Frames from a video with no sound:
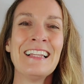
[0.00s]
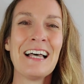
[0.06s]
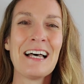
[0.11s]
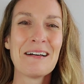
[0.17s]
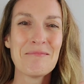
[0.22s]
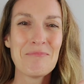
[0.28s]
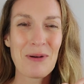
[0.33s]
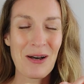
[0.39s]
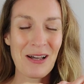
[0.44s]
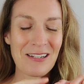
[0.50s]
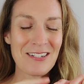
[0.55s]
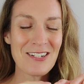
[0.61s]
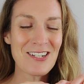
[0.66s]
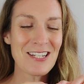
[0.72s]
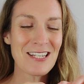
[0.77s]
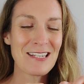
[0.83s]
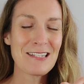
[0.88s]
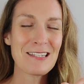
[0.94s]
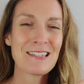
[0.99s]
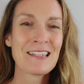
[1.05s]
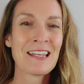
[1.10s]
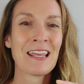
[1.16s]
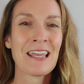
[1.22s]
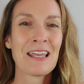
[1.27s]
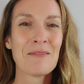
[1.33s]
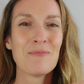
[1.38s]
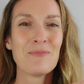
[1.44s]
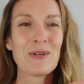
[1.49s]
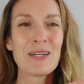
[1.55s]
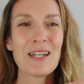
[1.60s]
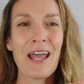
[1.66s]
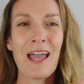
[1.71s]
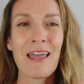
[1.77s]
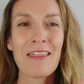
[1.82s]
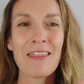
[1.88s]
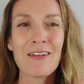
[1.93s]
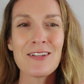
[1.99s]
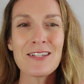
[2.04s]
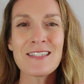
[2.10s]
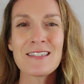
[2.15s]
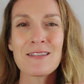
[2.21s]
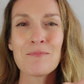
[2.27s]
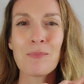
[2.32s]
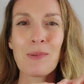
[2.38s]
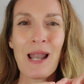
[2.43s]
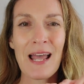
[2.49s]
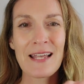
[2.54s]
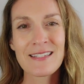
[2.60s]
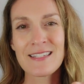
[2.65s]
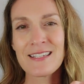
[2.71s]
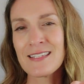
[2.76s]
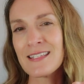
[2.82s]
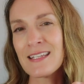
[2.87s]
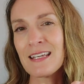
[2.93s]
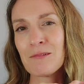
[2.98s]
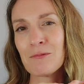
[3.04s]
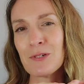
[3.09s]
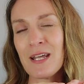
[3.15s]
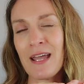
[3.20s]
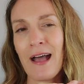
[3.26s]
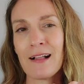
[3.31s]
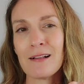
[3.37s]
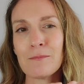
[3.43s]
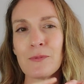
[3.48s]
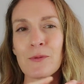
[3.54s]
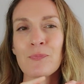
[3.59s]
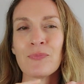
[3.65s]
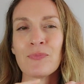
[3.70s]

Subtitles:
Apologies, but I thought some plasticine would help.